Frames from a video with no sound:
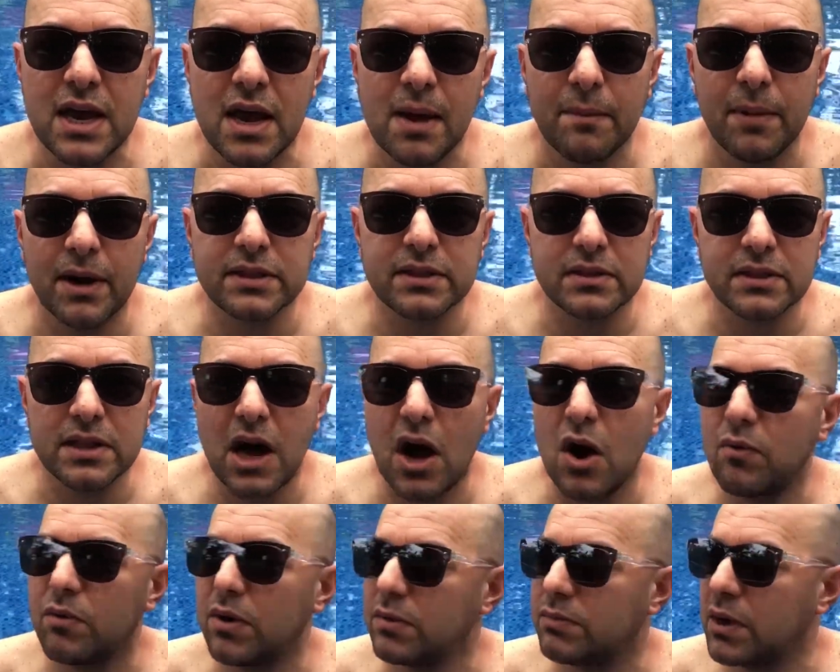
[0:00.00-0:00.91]
But
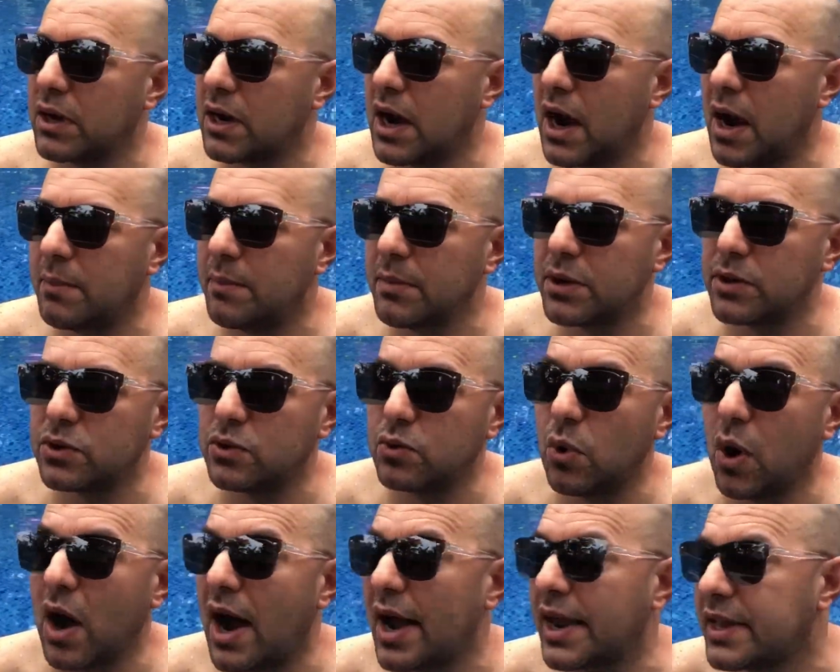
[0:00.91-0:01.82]
now when we're coming to
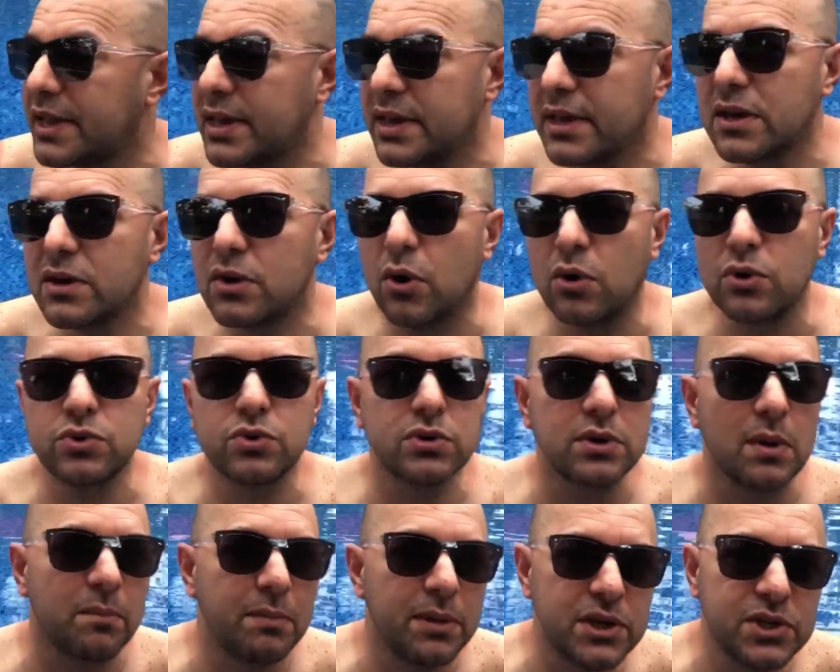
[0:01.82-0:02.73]
hiking or to the
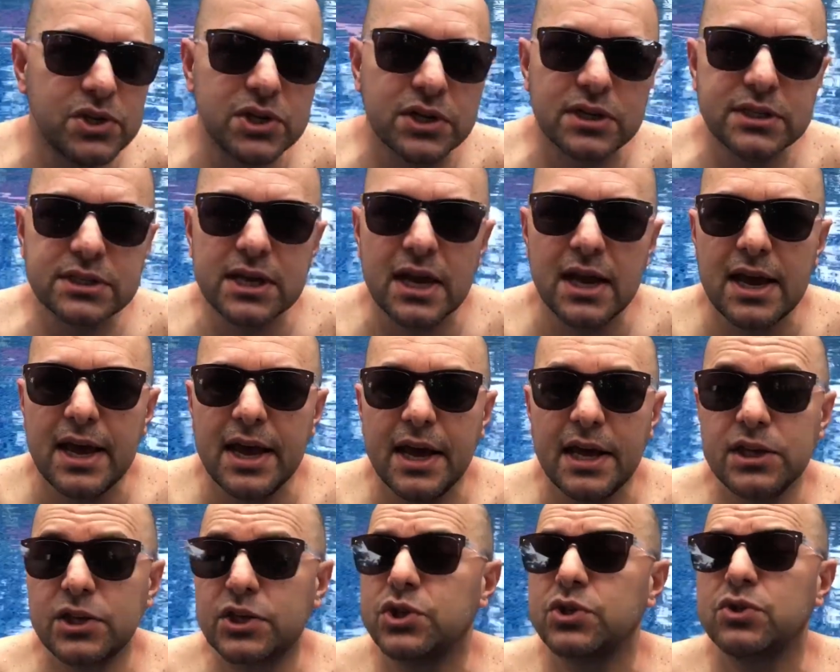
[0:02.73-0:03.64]
beaches,
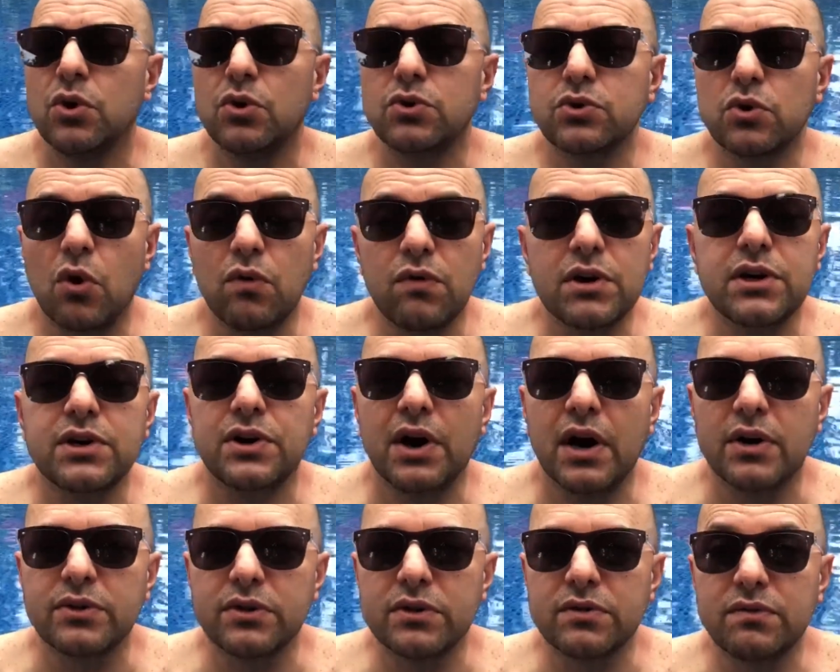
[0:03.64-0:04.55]
it's not
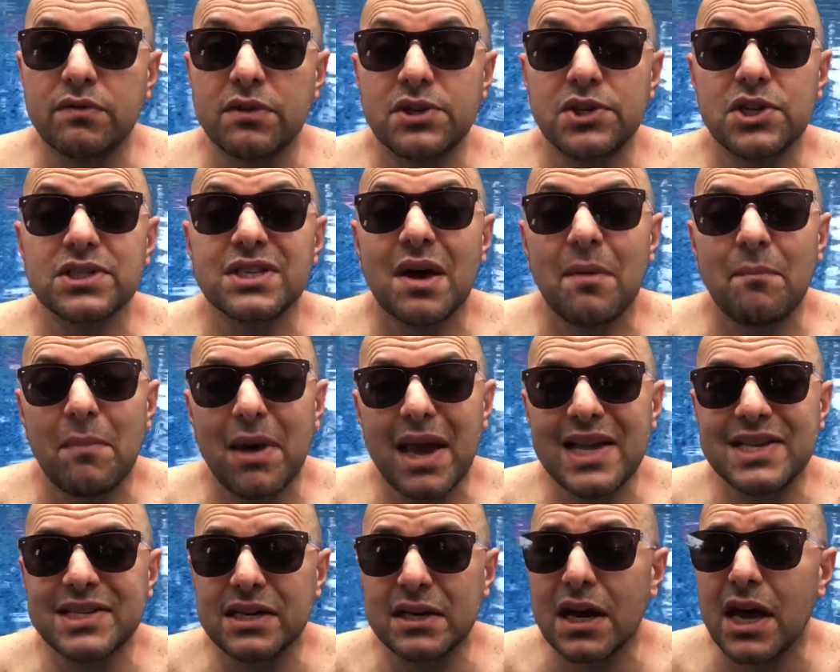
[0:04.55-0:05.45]
overcrowded, which is
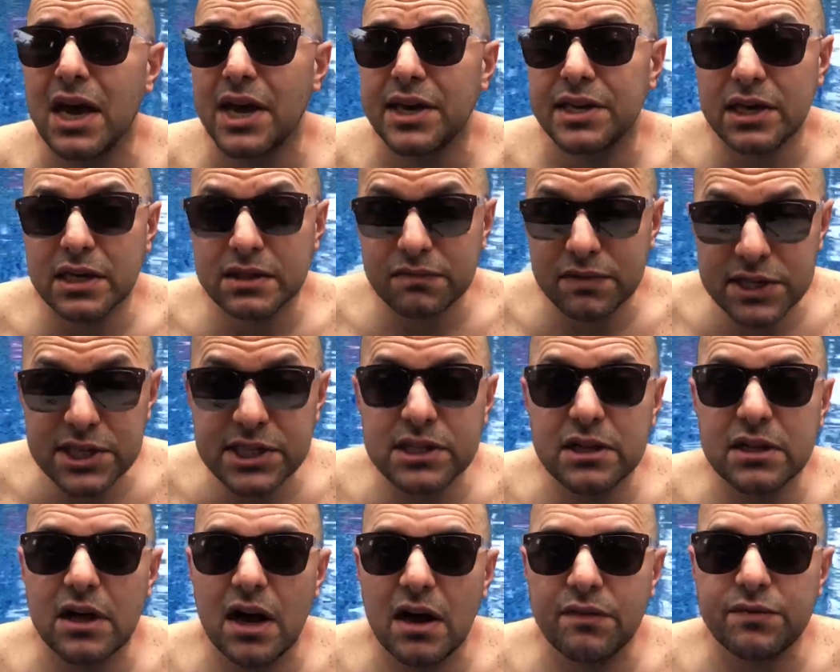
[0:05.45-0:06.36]
amazing. Yet we still
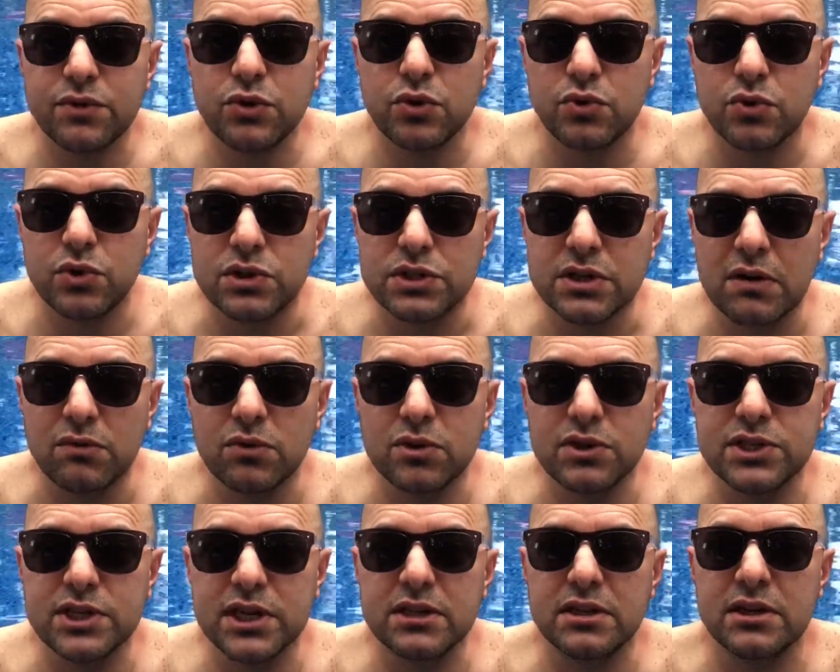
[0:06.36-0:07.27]
have tourists. I wouldn't
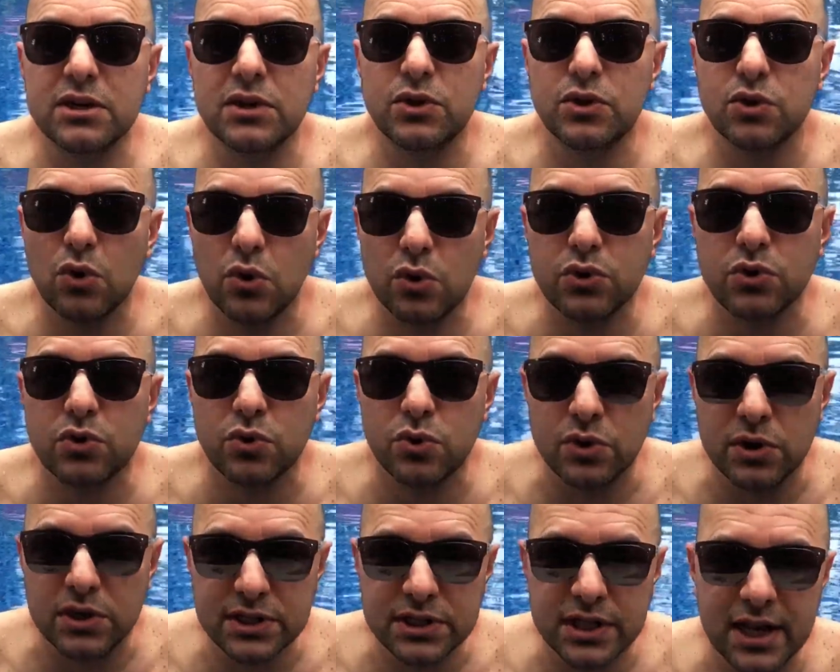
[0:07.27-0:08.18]
say there are no
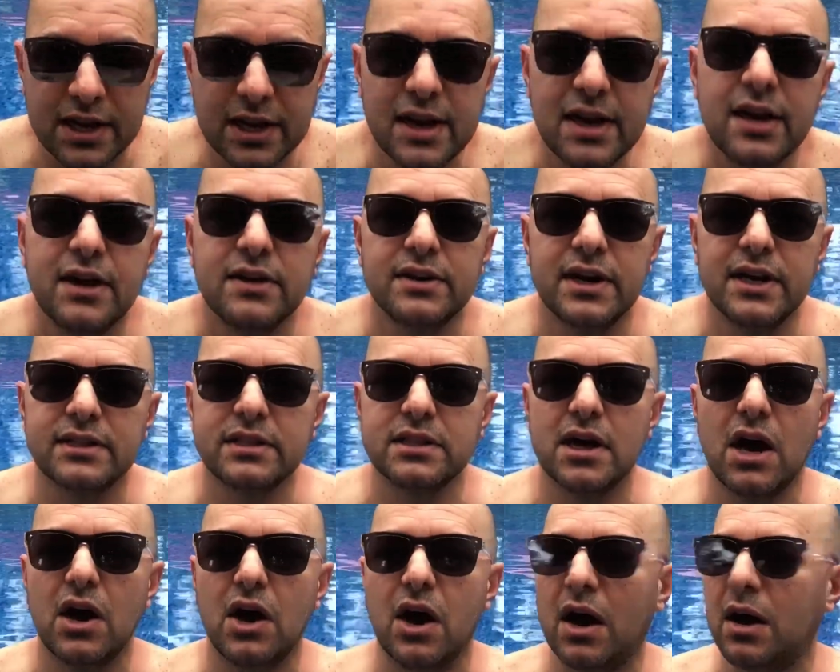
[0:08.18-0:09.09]
tourists. Like right
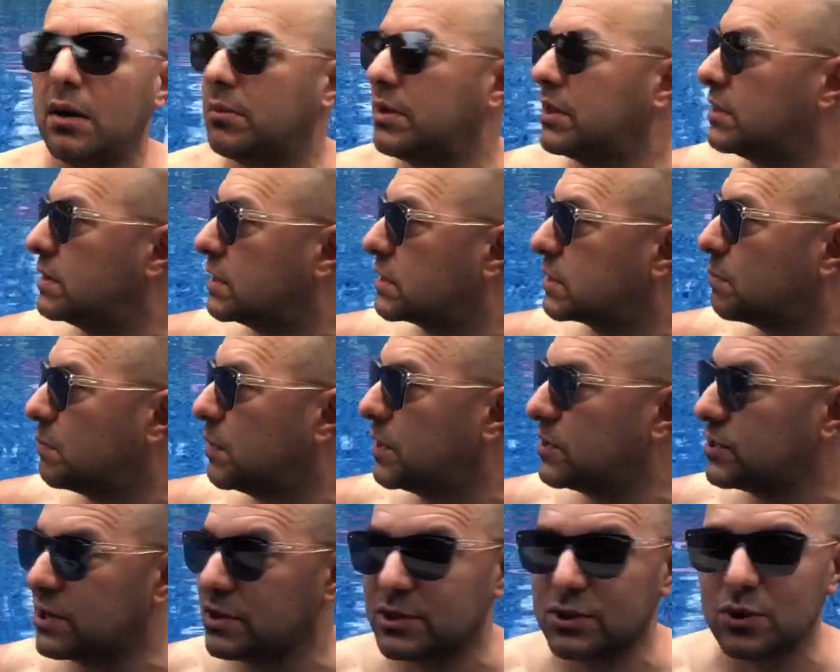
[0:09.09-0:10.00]
now I'm in this
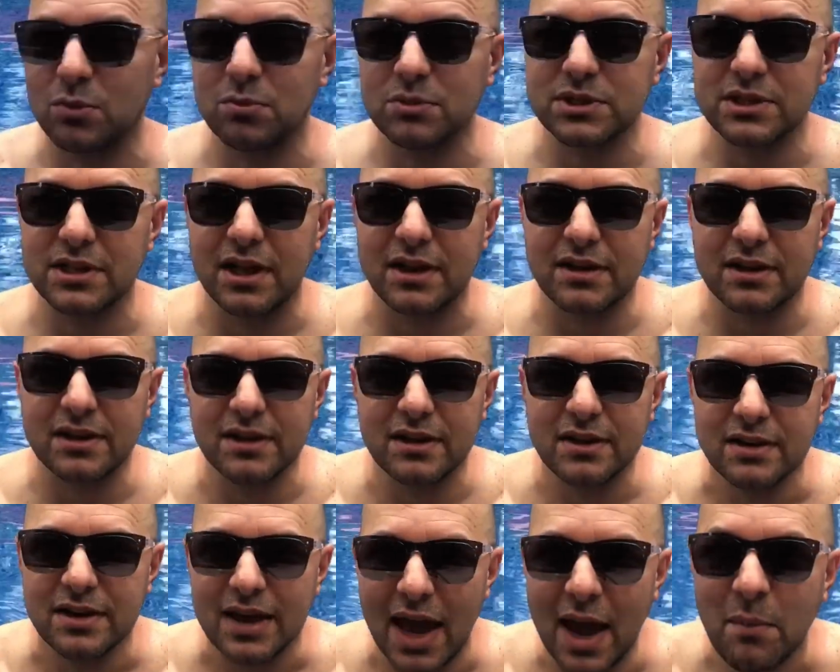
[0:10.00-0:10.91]
beach, it's almost like
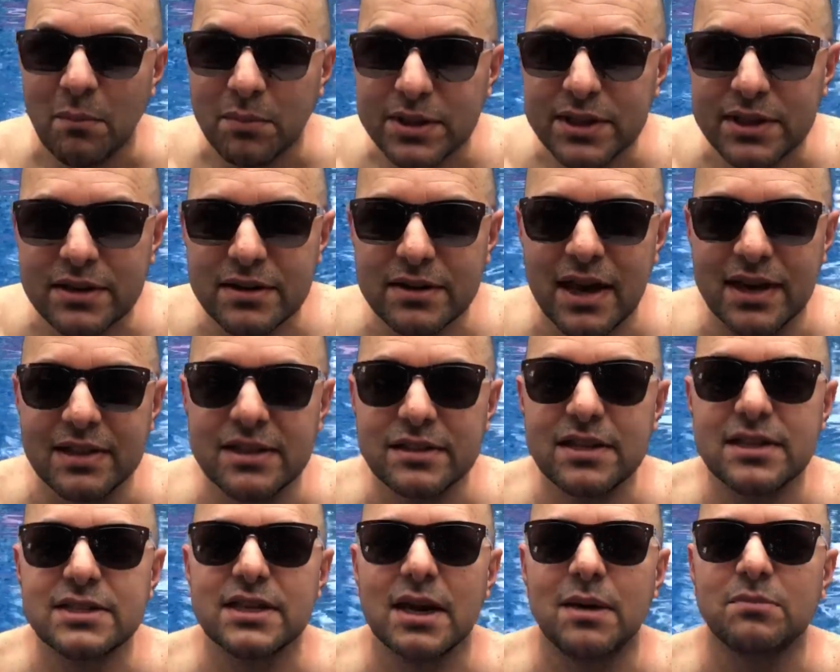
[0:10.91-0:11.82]
empty, and it
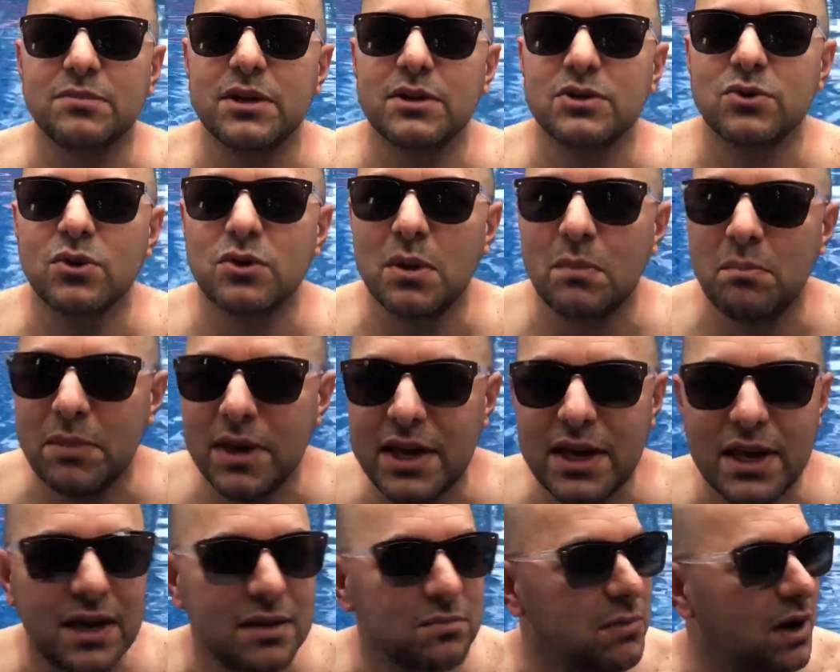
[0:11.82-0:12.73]
is empty. It's only
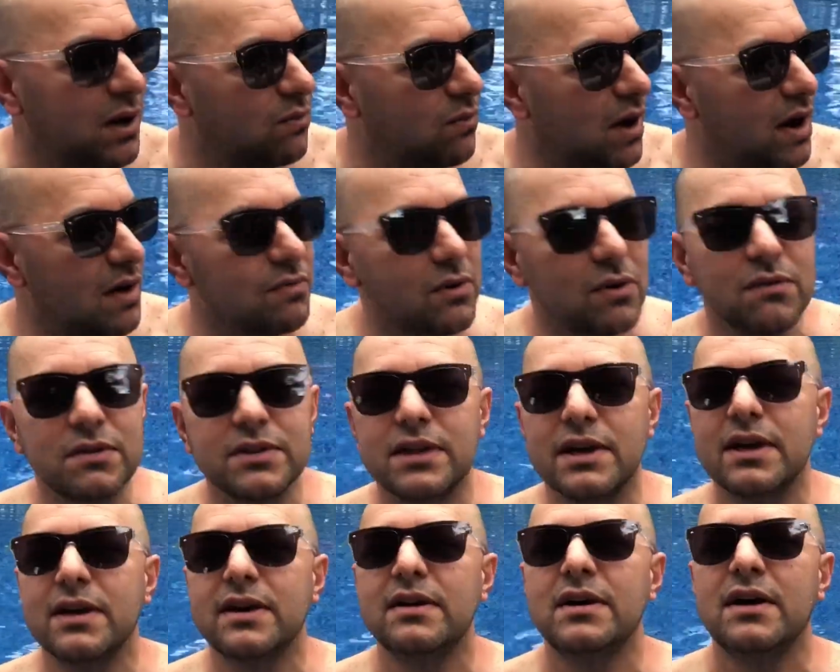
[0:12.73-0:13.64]
me and my wife over
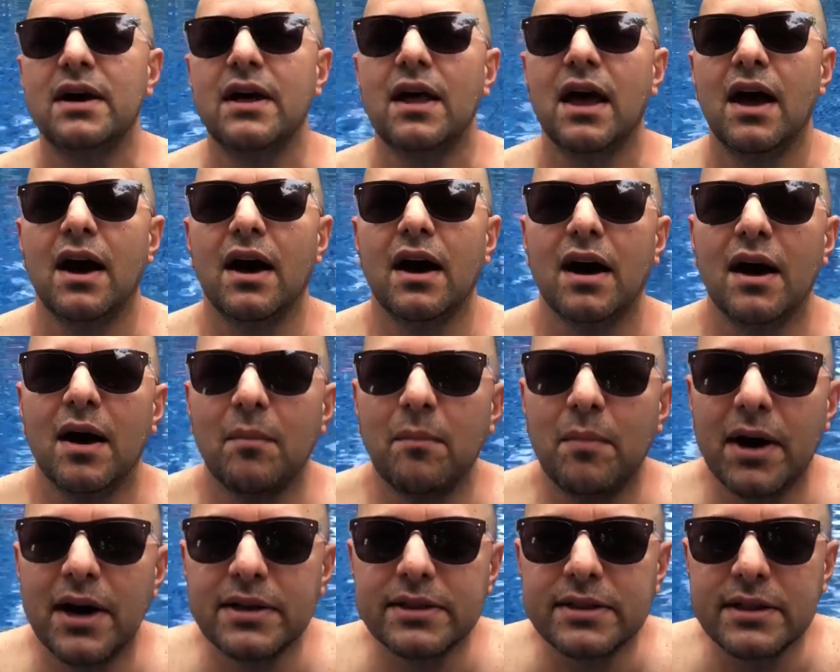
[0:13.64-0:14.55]
there,
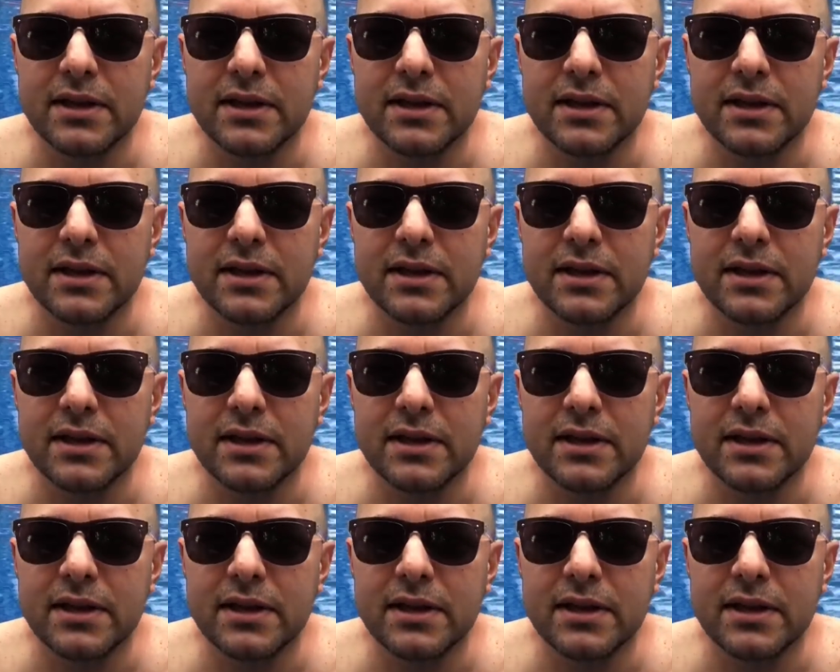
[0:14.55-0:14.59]
but